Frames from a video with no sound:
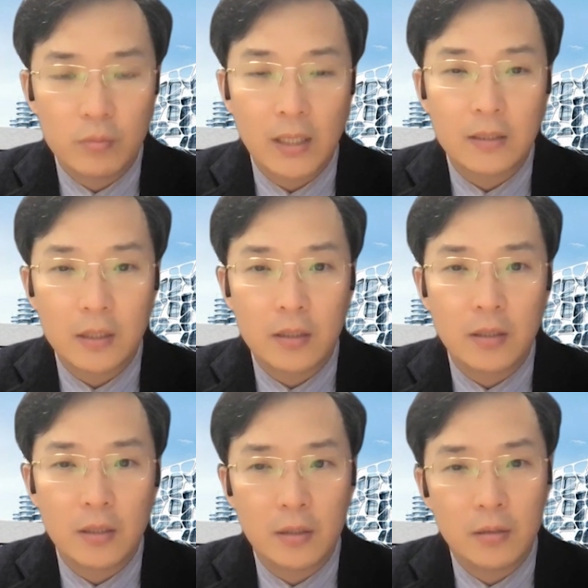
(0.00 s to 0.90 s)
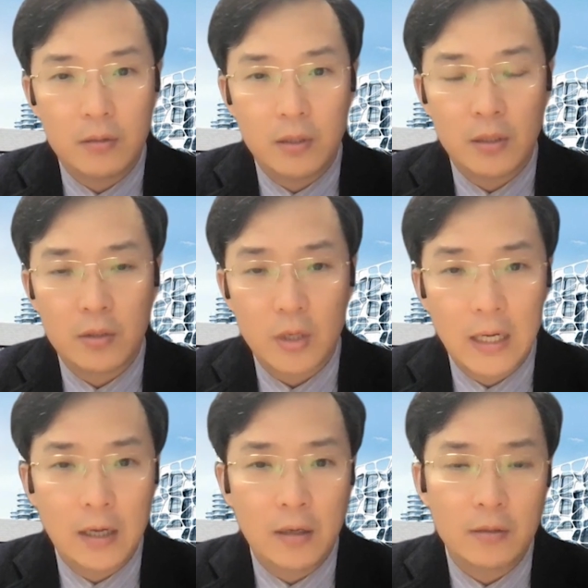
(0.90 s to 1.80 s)
I think the
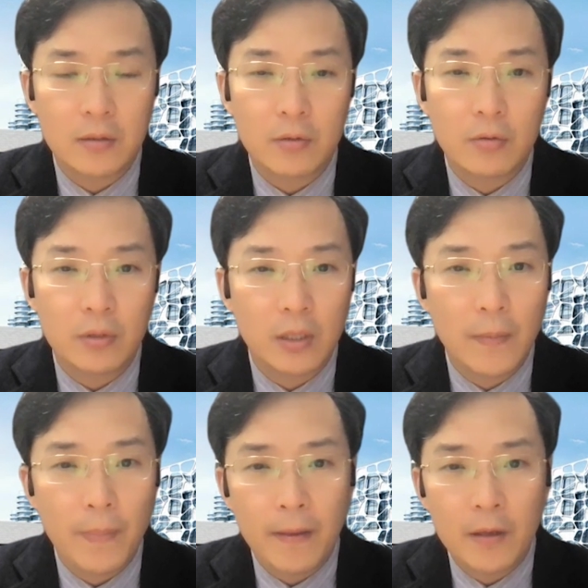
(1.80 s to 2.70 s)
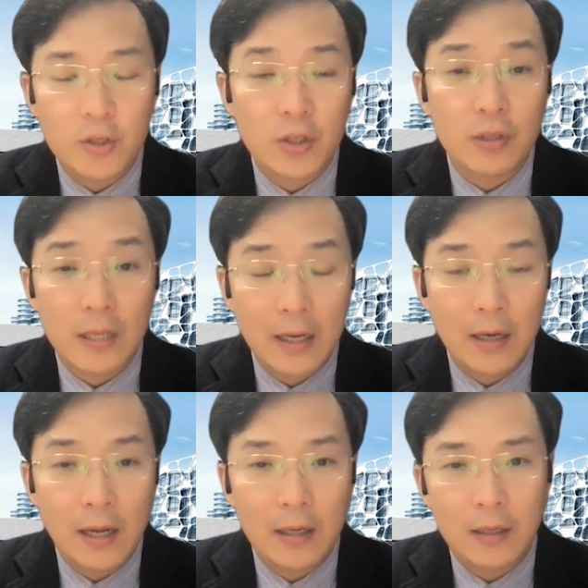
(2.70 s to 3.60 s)
trials could change the
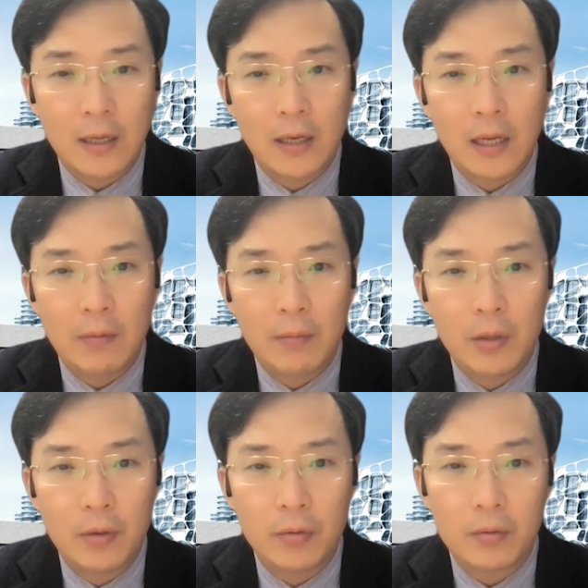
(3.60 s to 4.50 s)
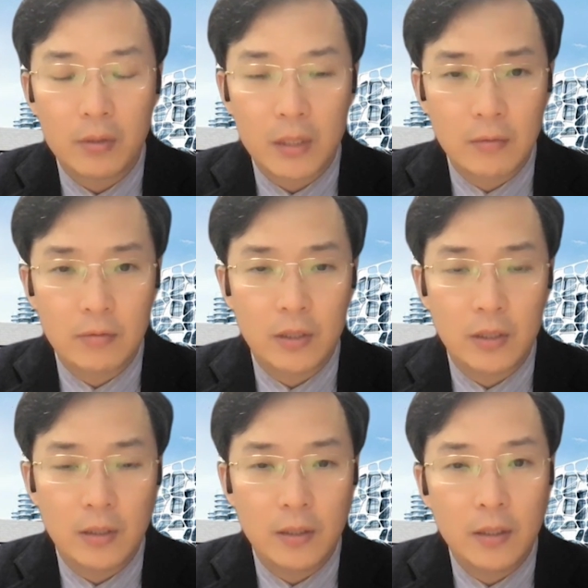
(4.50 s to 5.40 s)
guideline. The guideline will give
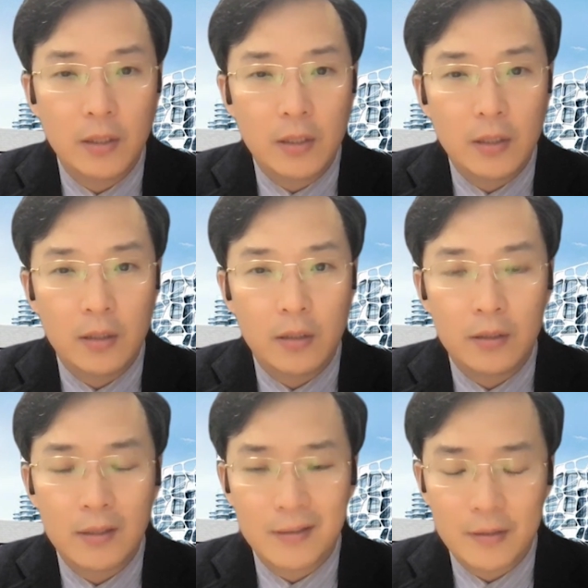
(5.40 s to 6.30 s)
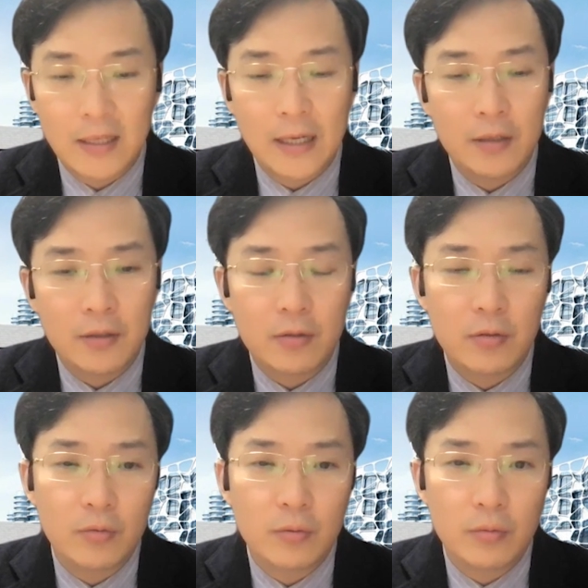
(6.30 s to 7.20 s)
the guidance
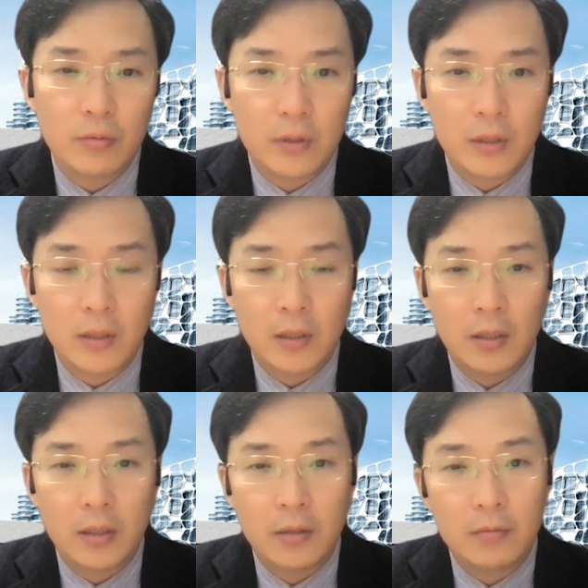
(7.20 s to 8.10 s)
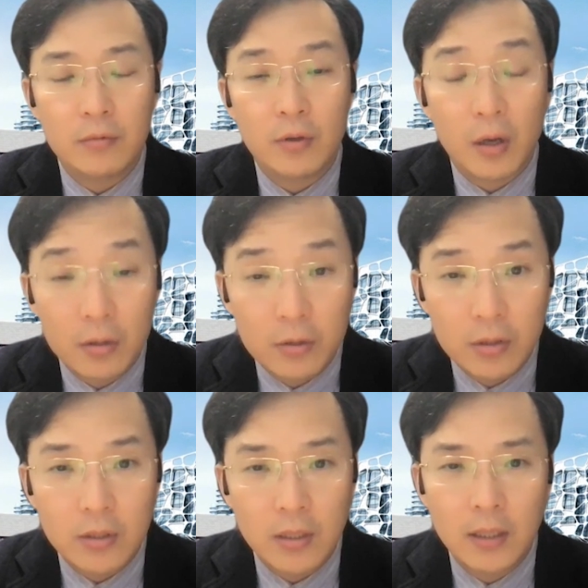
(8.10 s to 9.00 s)
to the
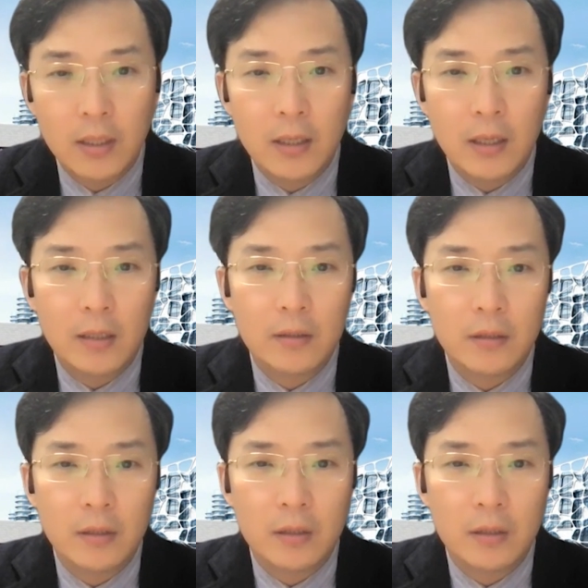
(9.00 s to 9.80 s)
neurologist. And